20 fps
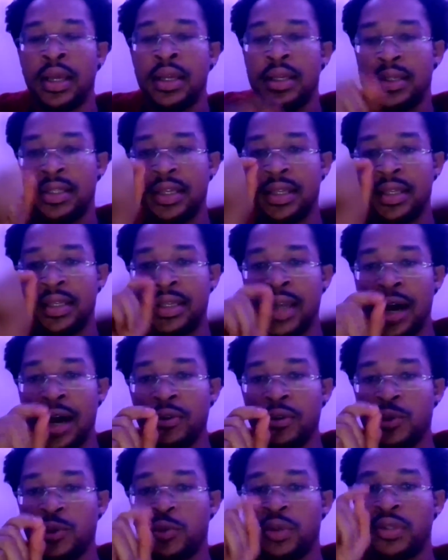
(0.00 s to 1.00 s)
See,
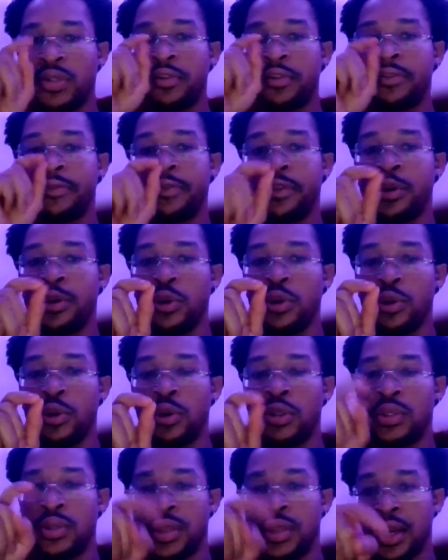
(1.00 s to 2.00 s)
doubt was the
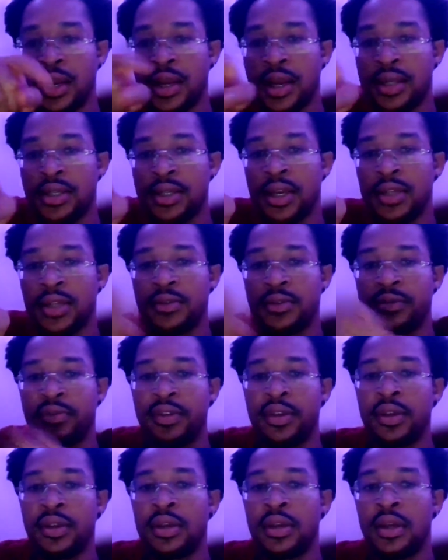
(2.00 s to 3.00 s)
fuel to their catastrophe.